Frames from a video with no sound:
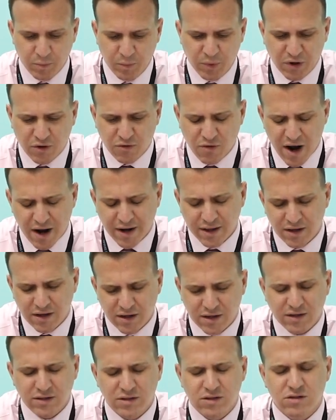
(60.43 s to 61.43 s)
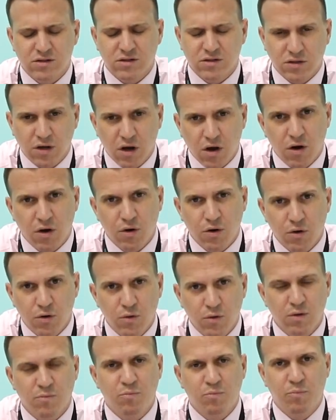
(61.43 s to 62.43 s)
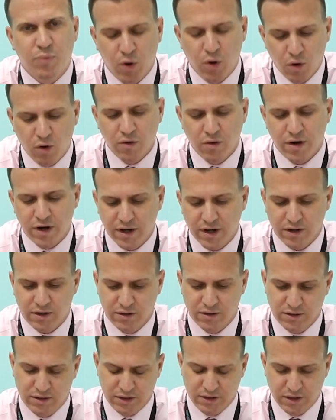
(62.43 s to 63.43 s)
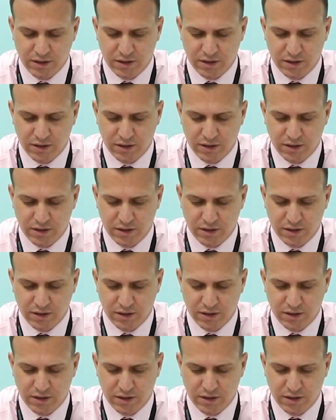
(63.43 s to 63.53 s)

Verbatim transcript: But Granny is so boring,